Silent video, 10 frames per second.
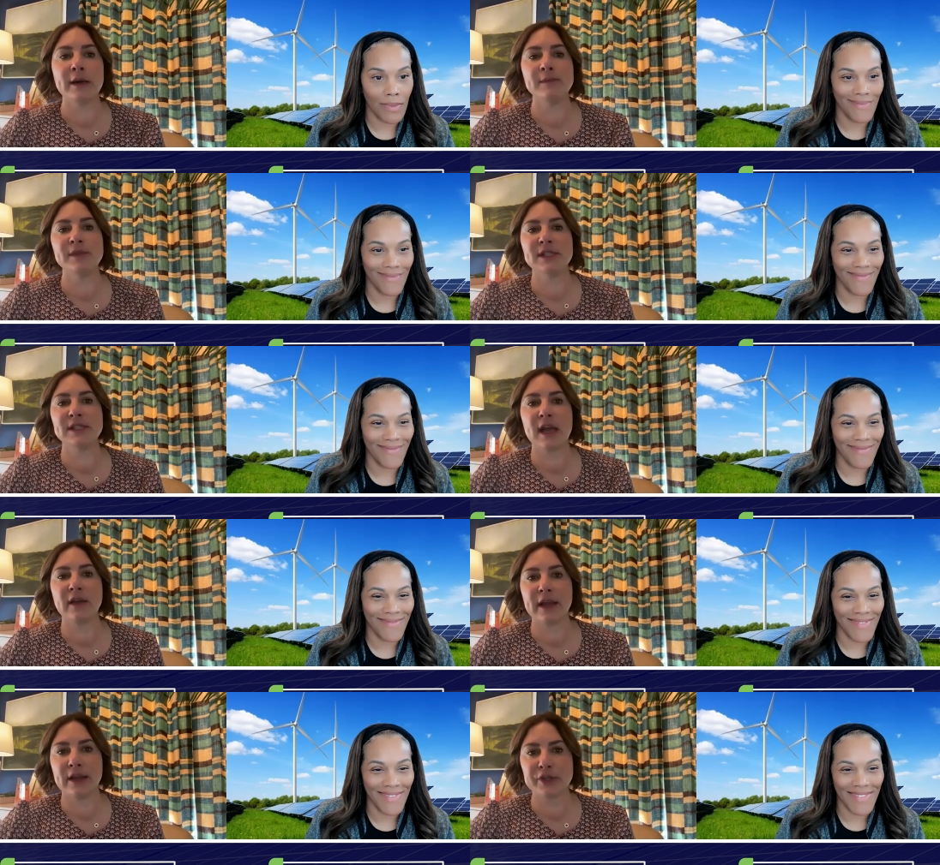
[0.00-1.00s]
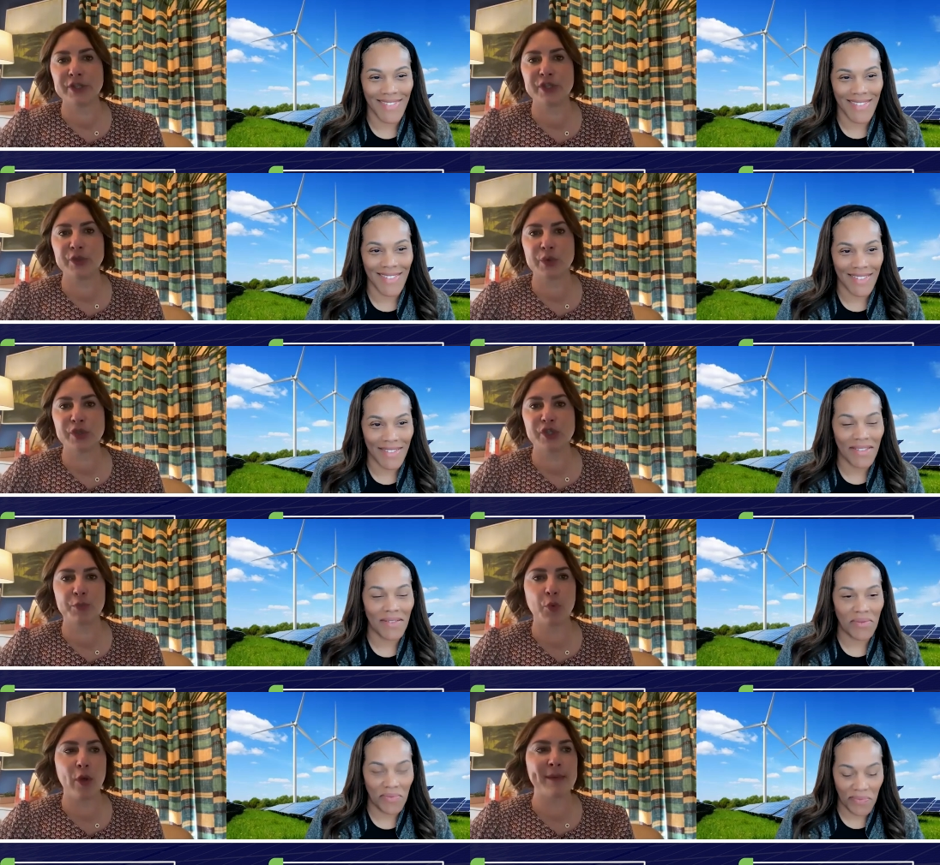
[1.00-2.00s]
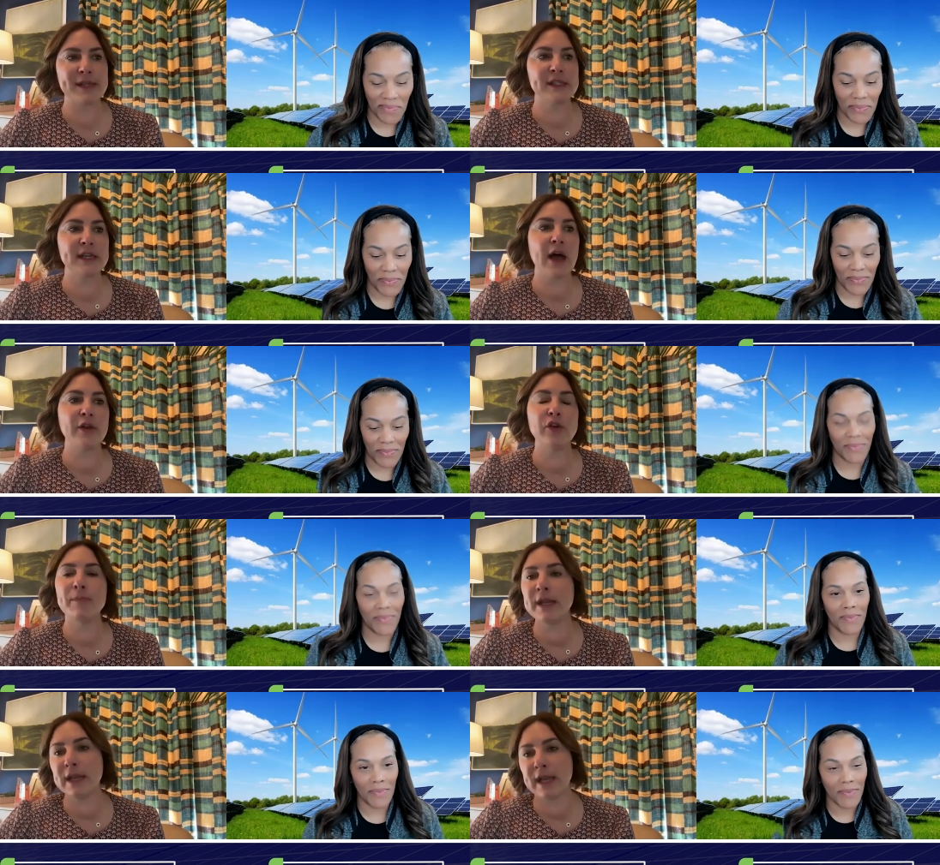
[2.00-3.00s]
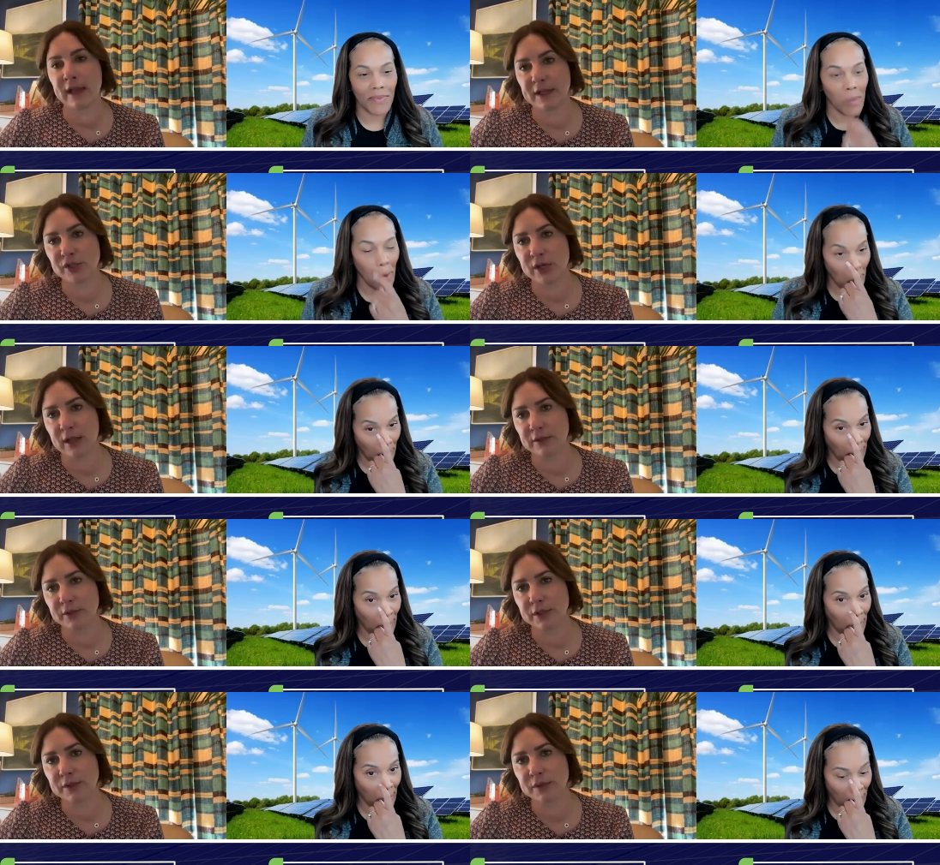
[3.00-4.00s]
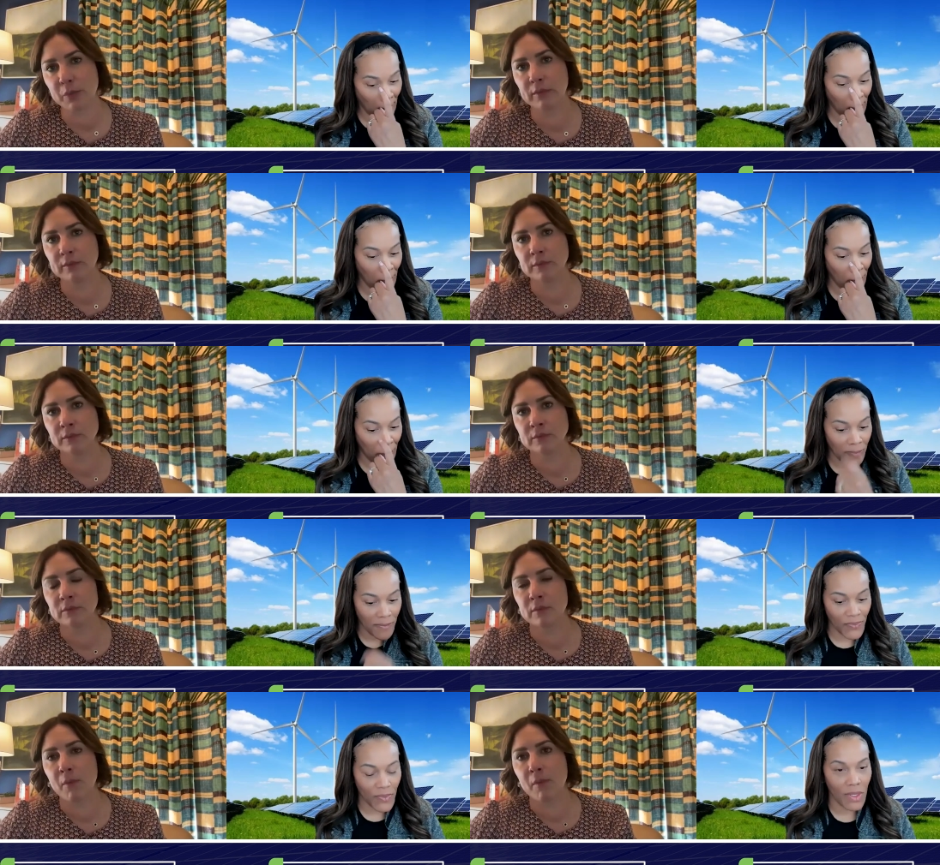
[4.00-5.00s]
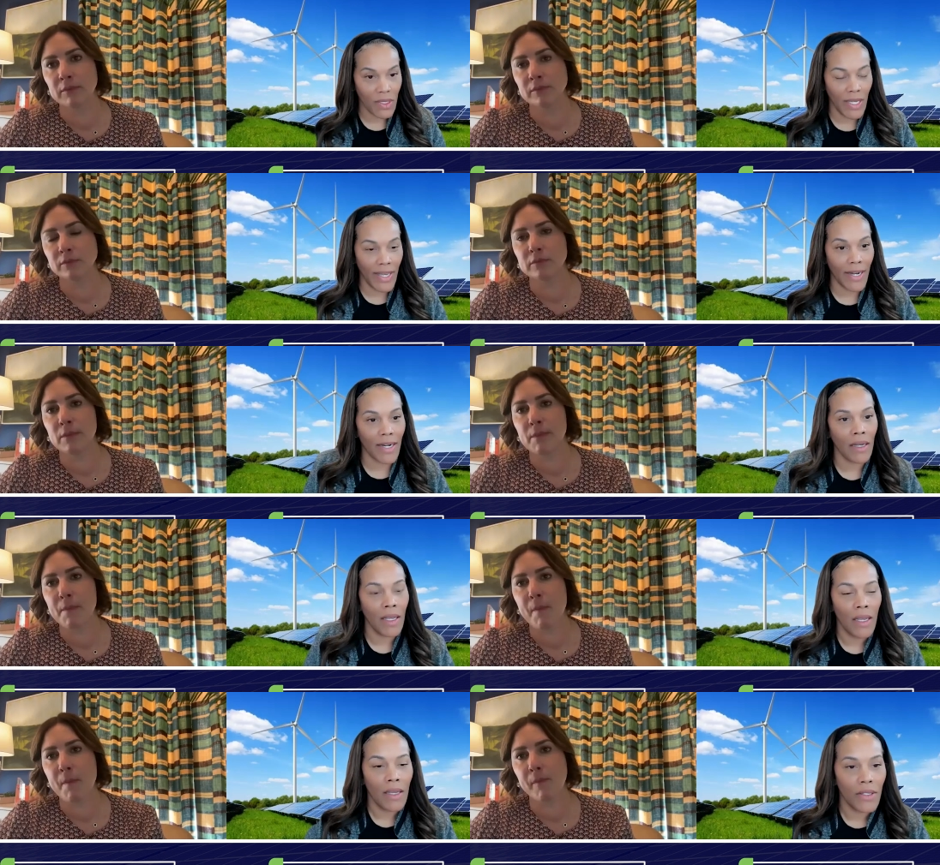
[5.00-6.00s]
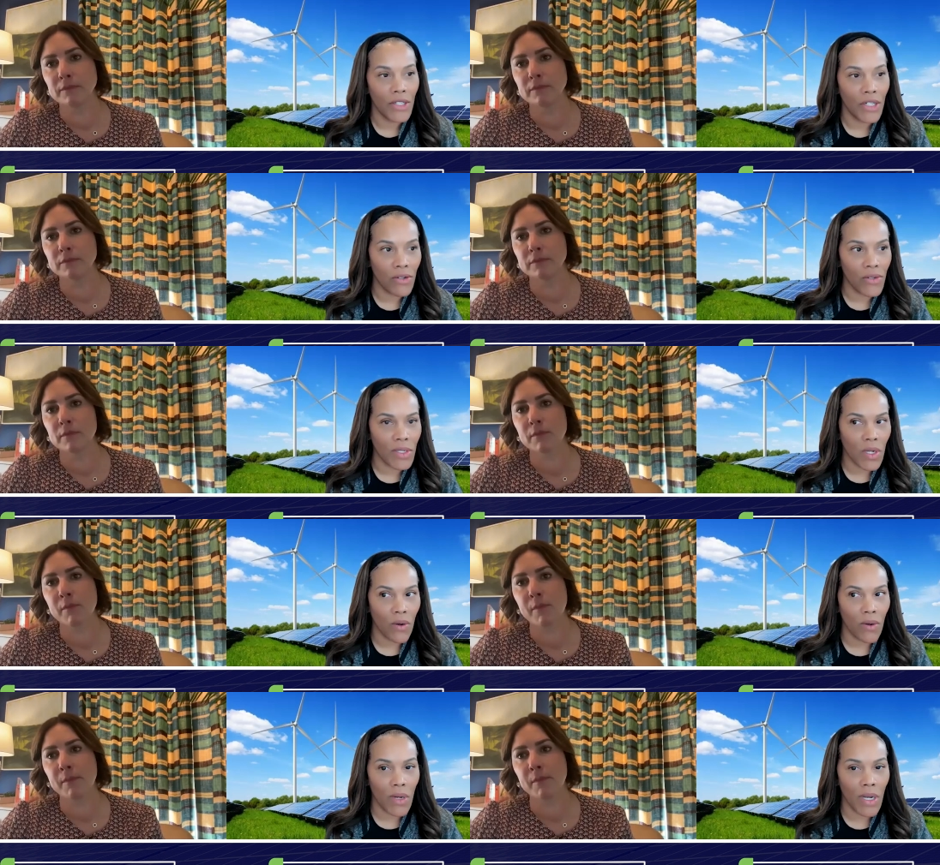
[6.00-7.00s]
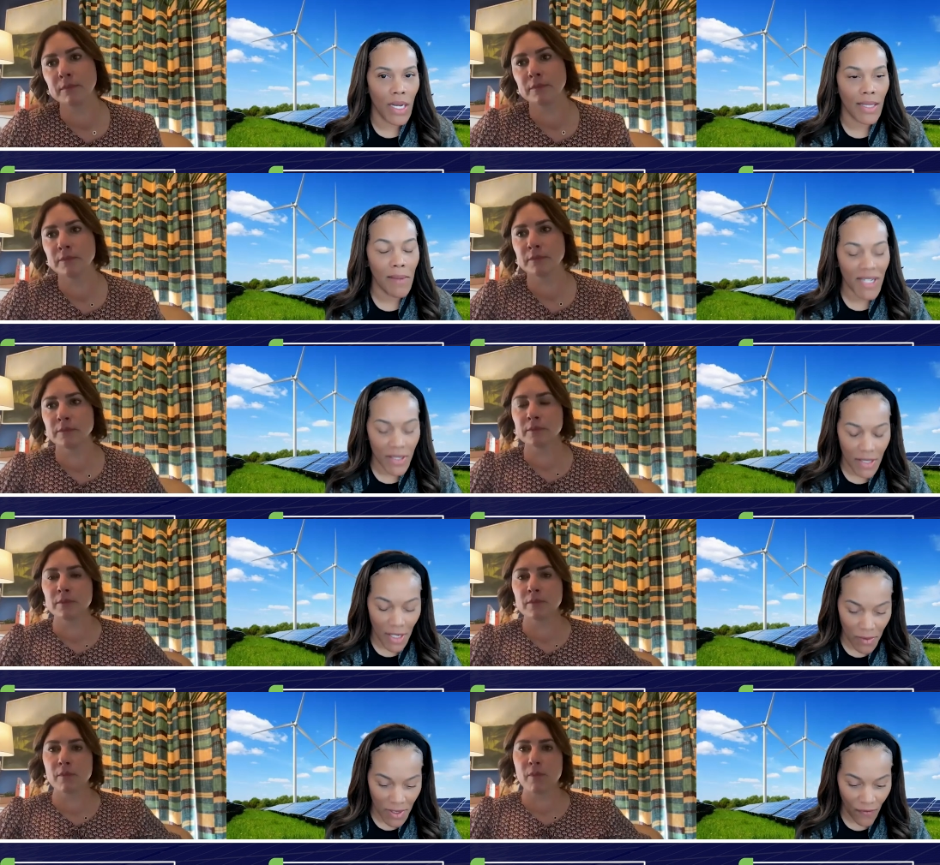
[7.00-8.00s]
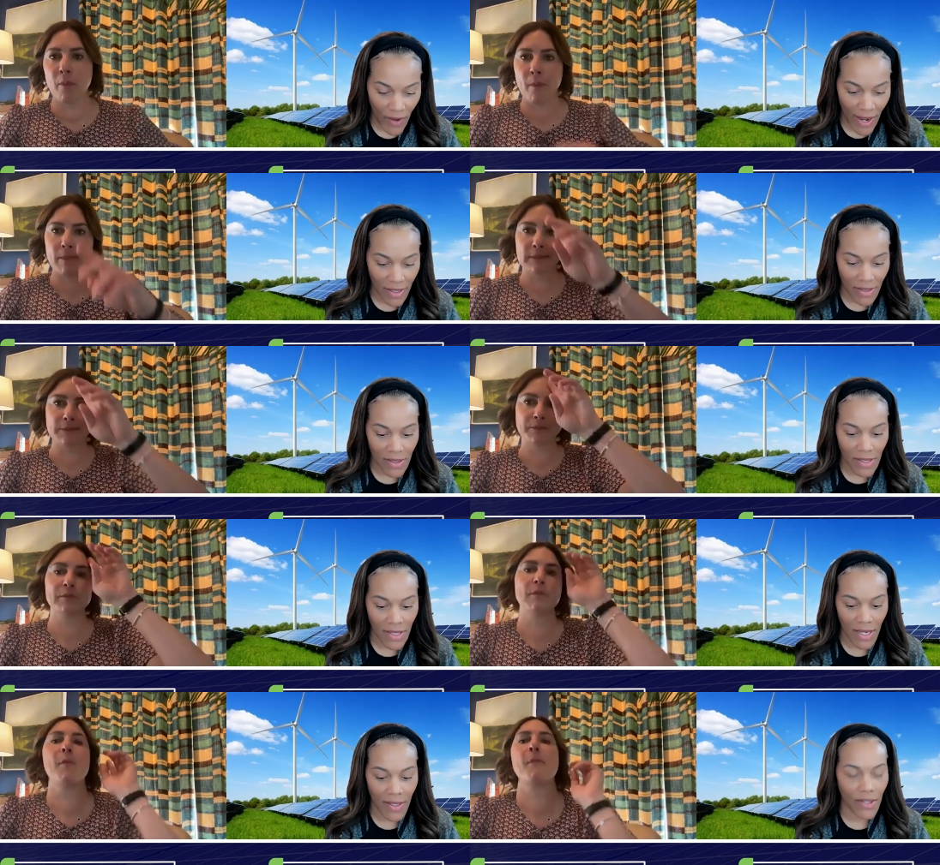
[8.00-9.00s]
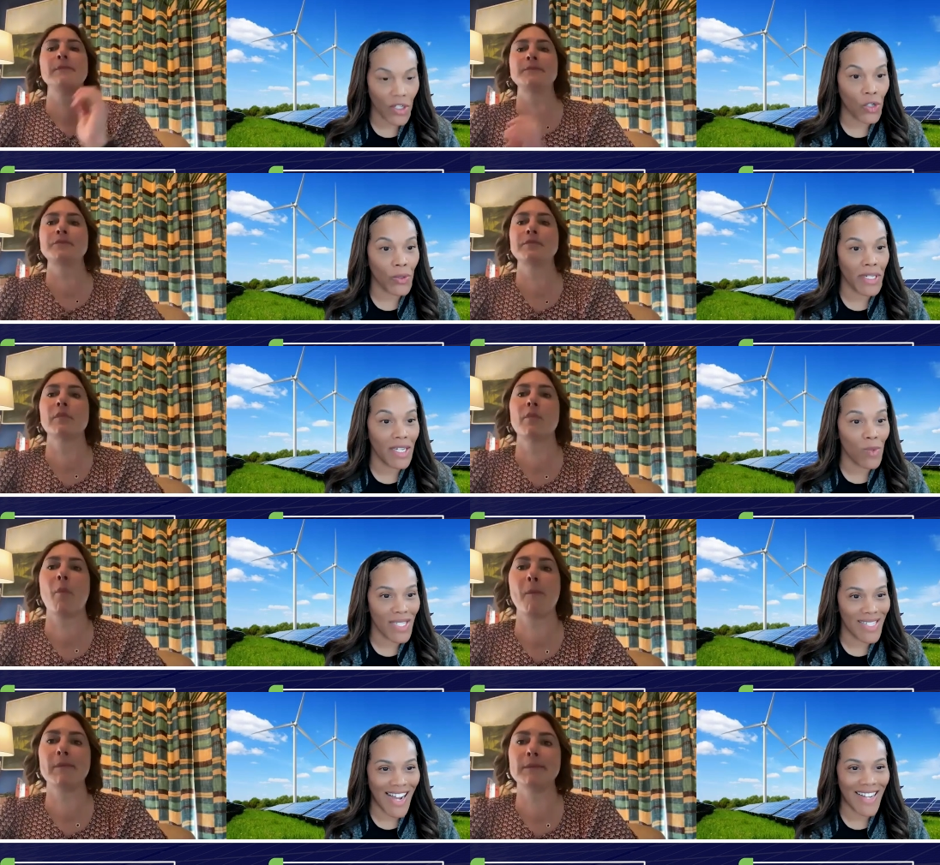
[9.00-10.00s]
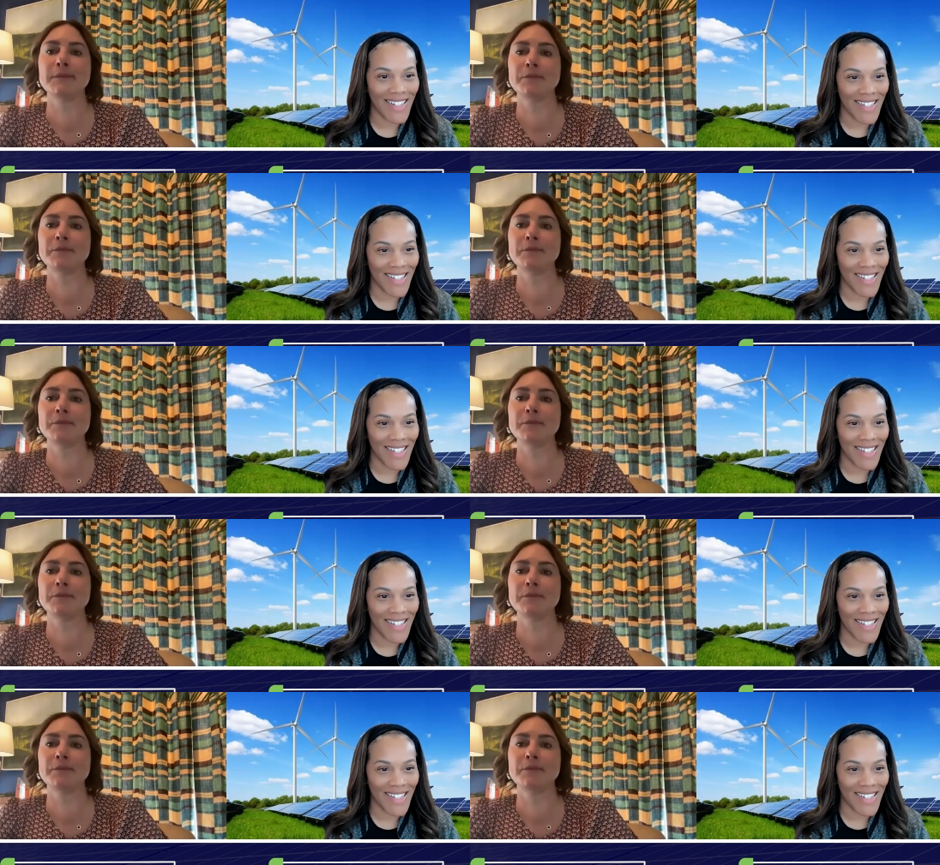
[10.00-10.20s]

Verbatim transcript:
Speaker 1: comes to scaling energy storage deployments, and how do you mitigate these challenges?
Speaker 2: Mm-hmm. Yeah. You know, so let me start with the fact to say that the grid was not